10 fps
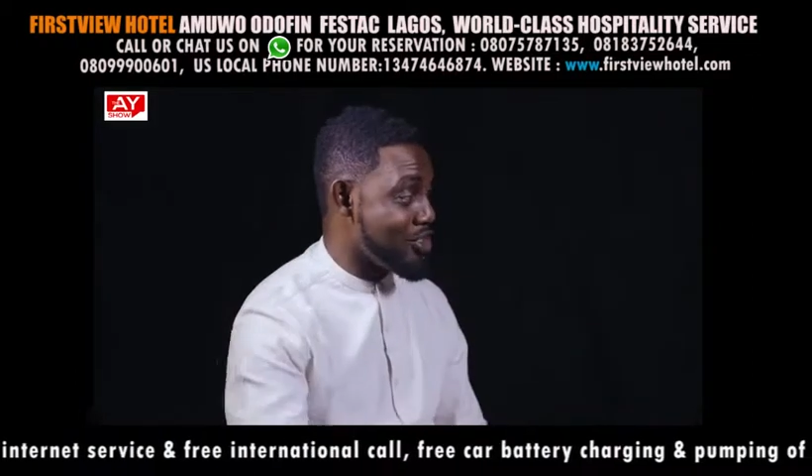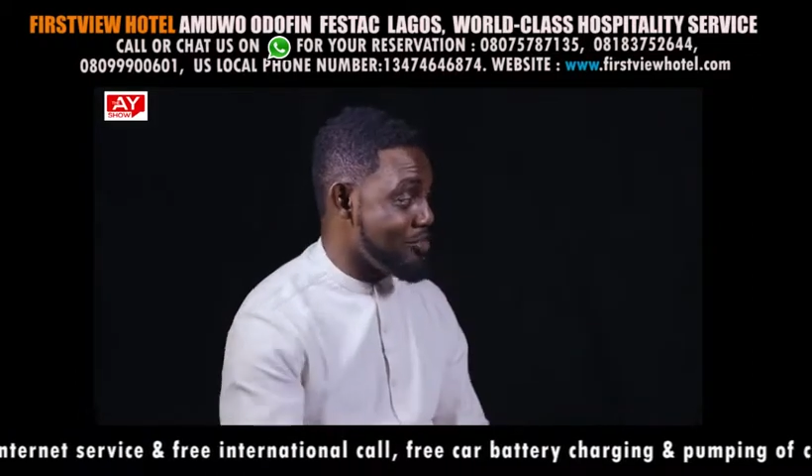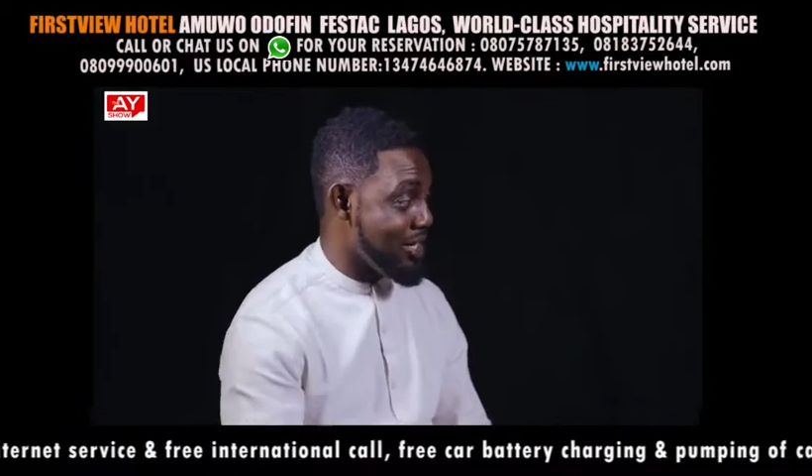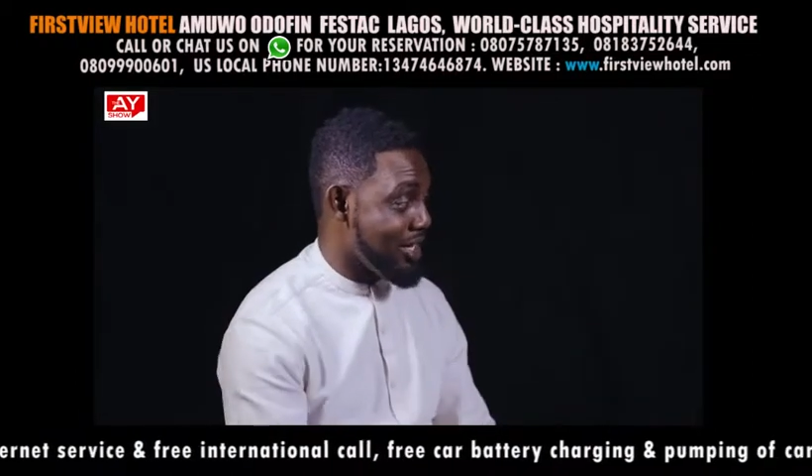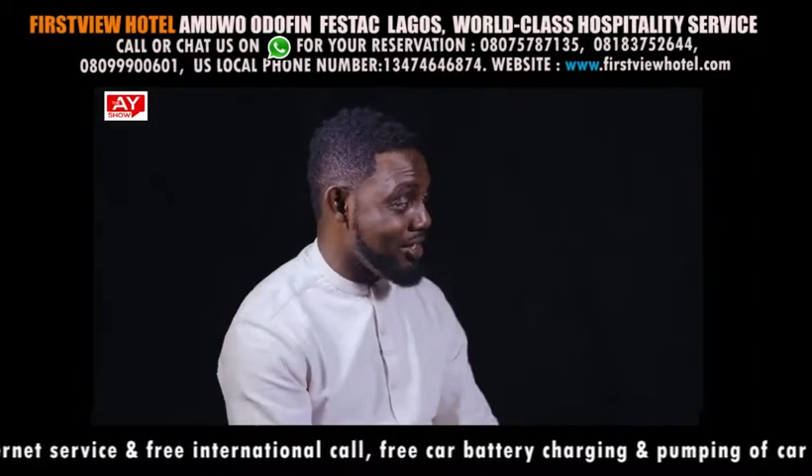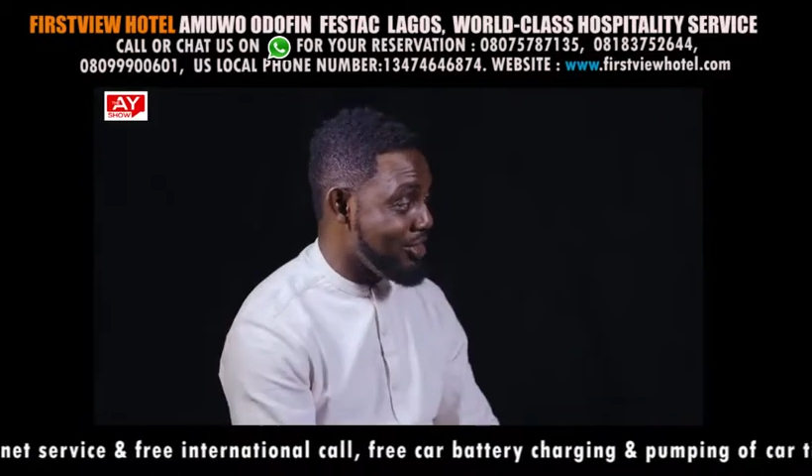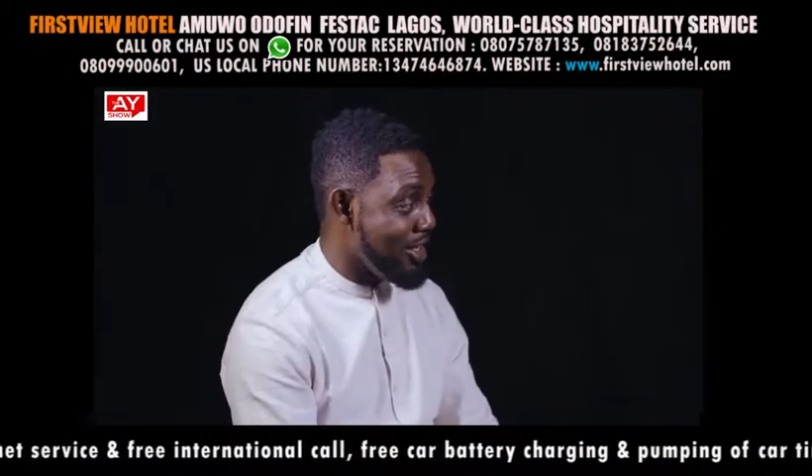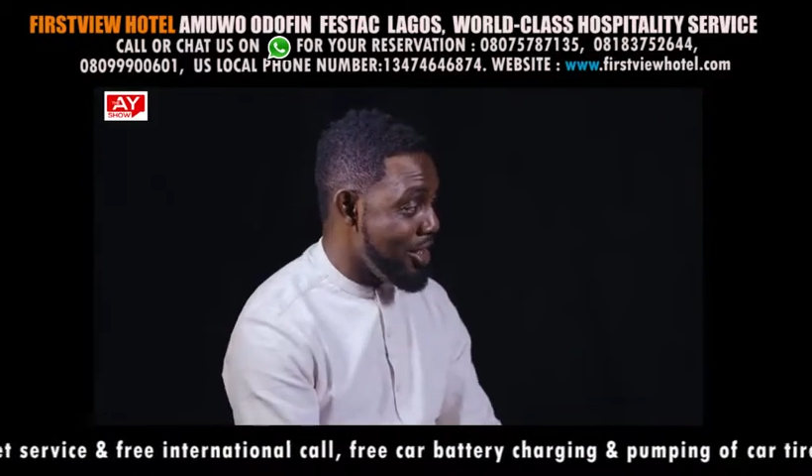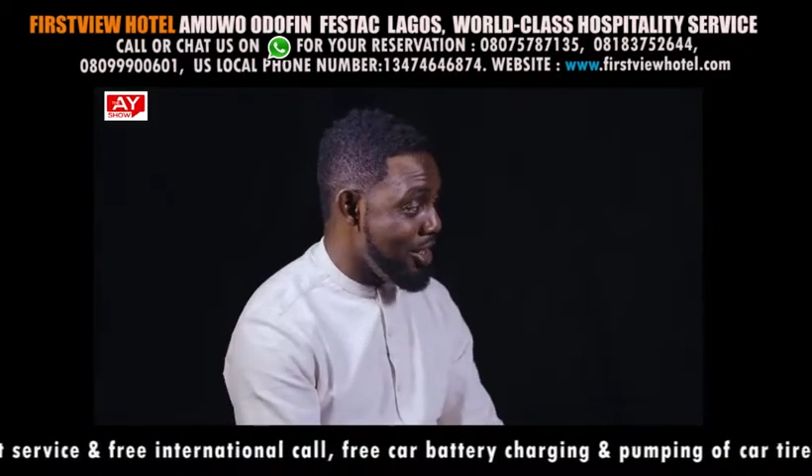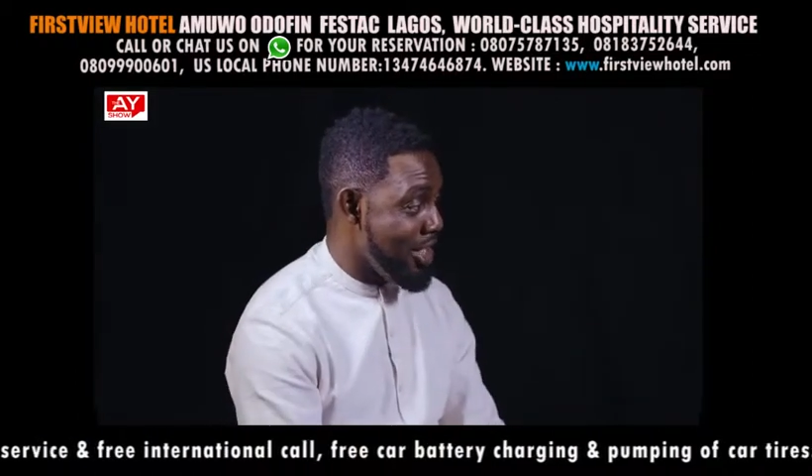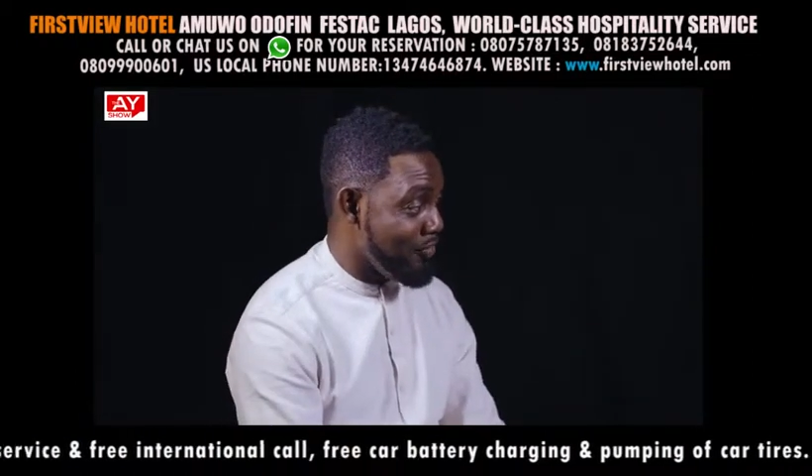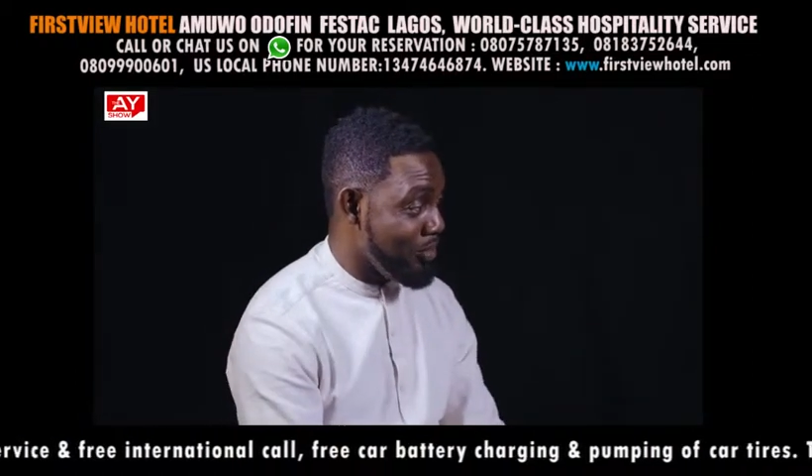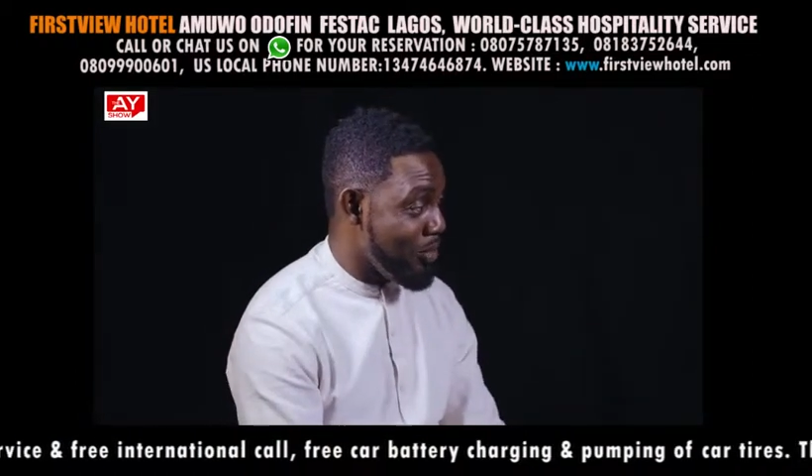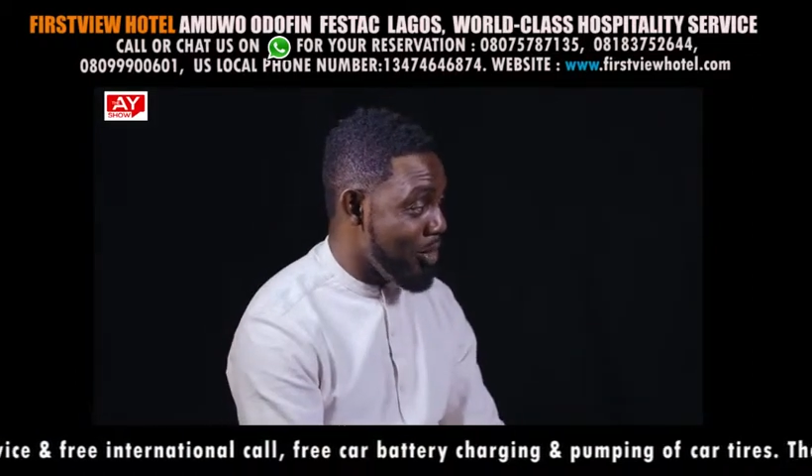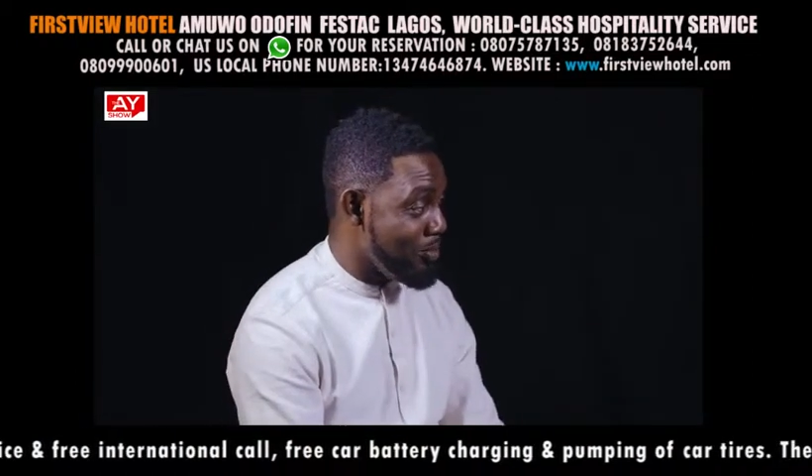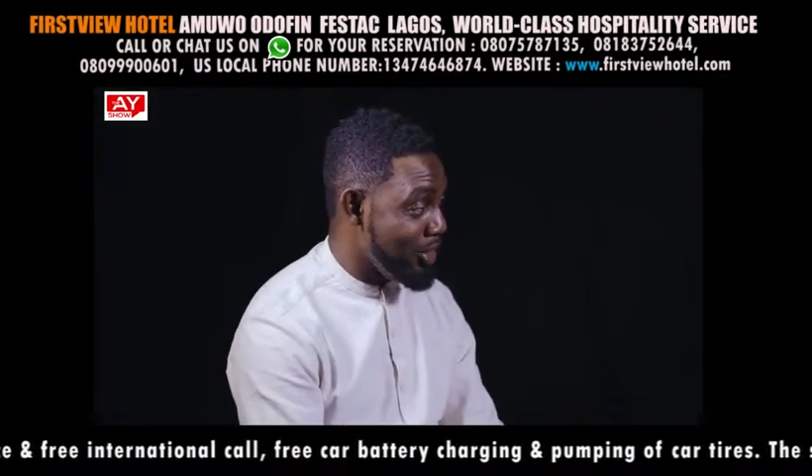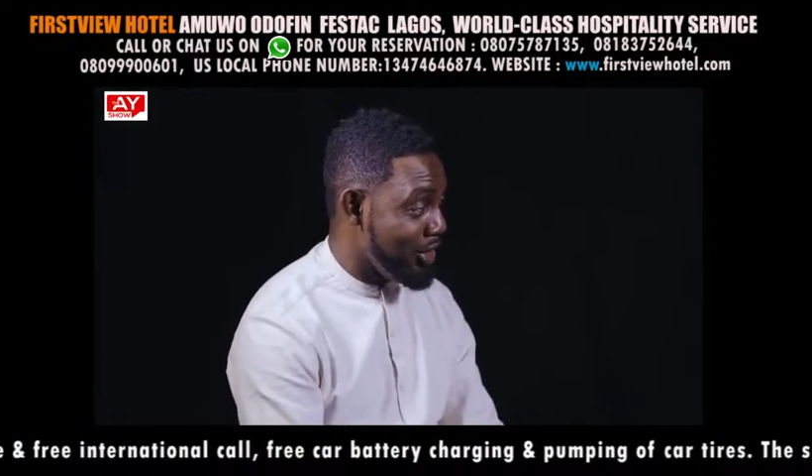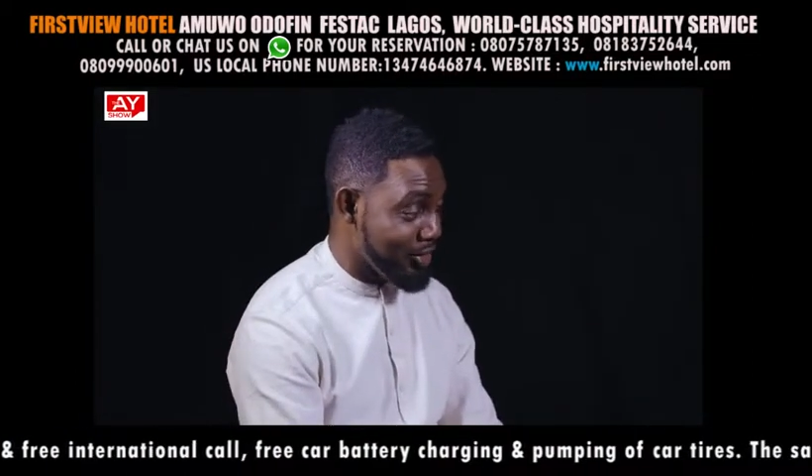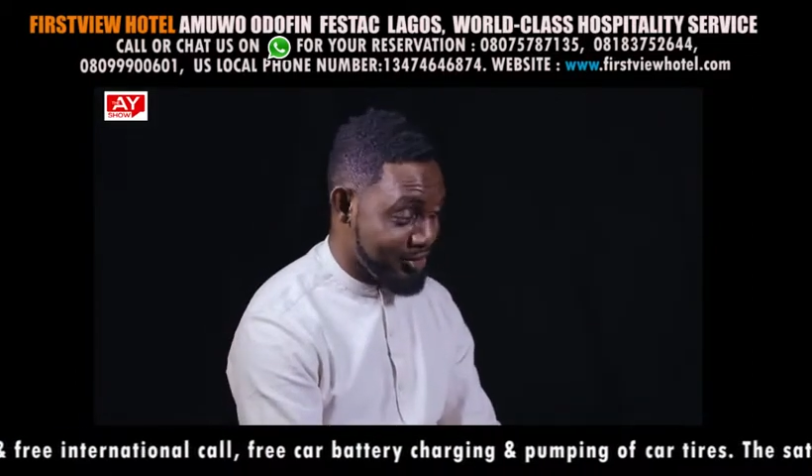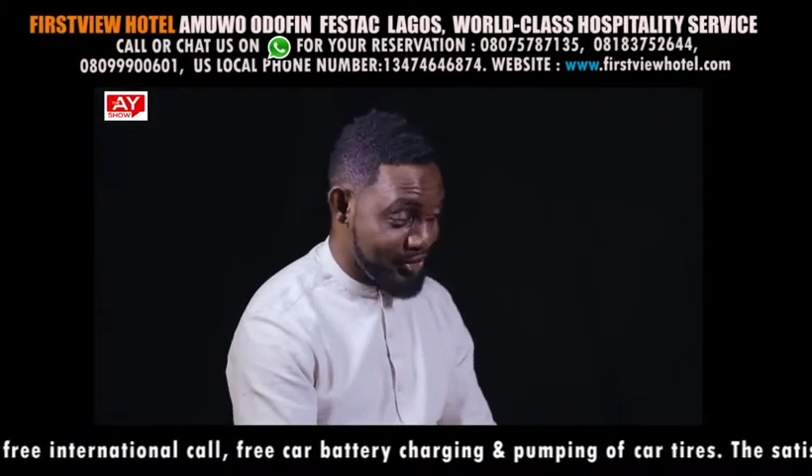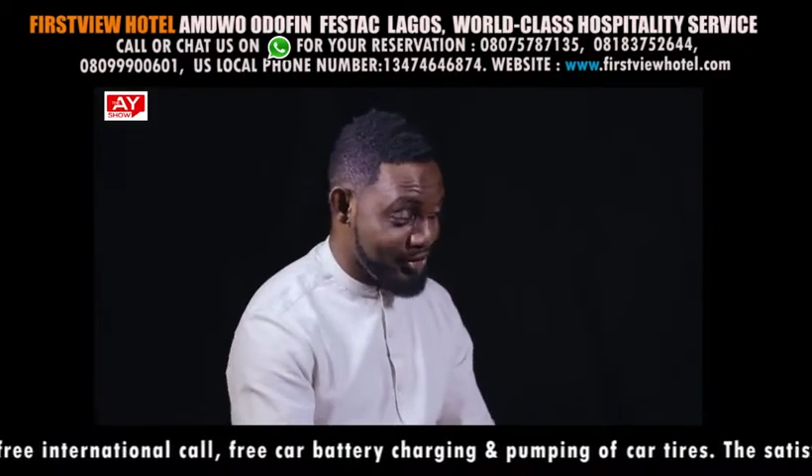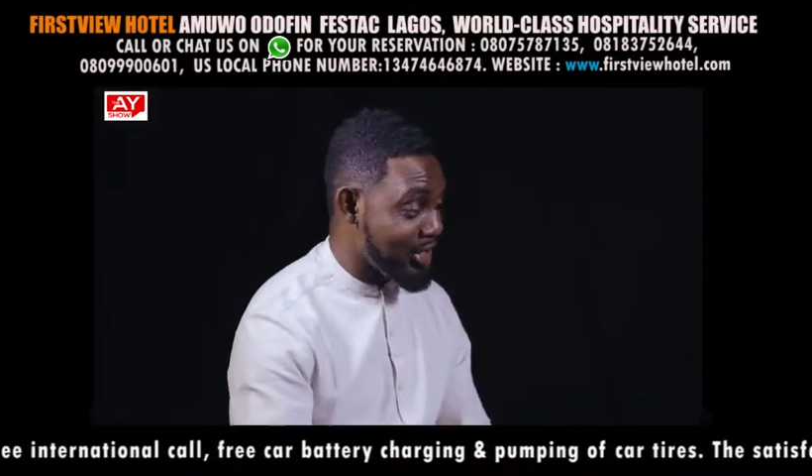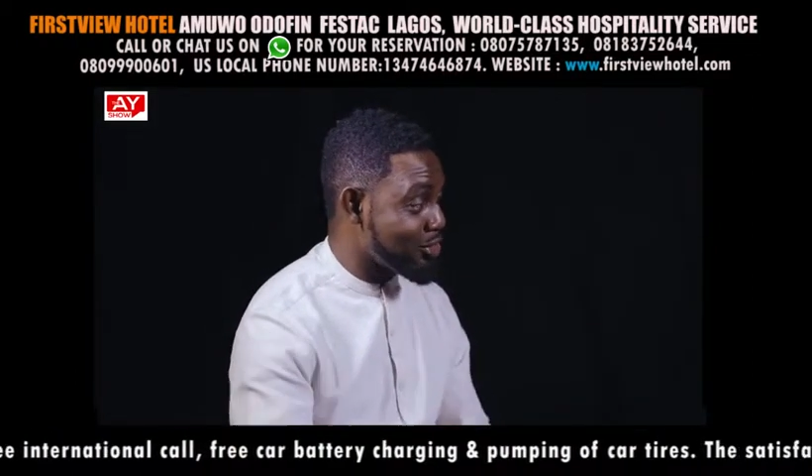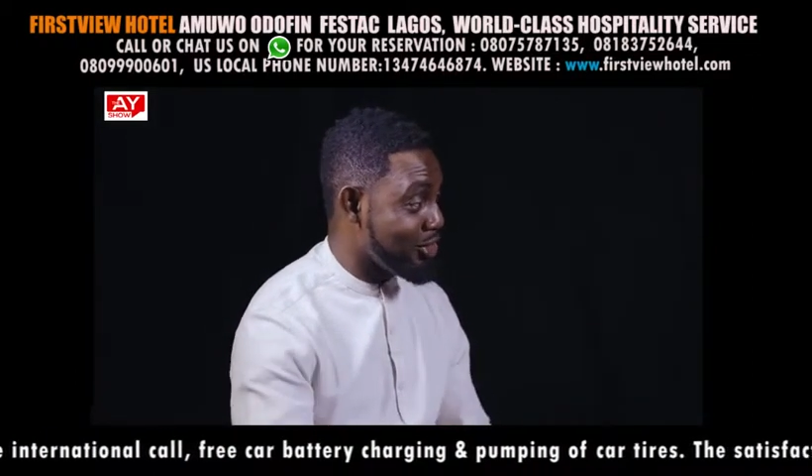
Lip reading: to making even more millions till you get